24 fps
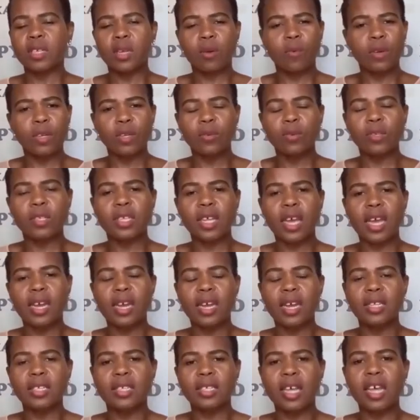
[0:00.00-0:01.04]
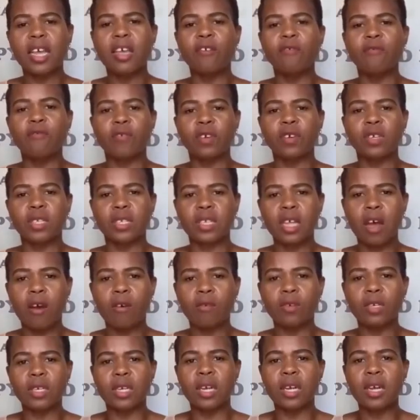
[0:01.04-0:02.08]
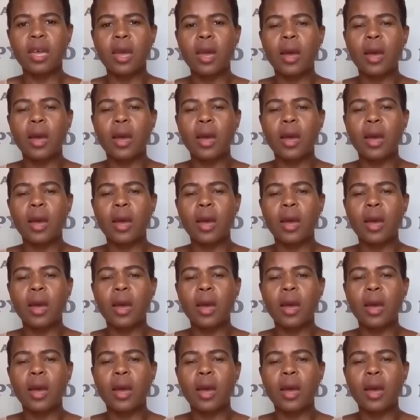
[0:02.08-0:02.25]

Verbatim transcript: I want to silence every sound,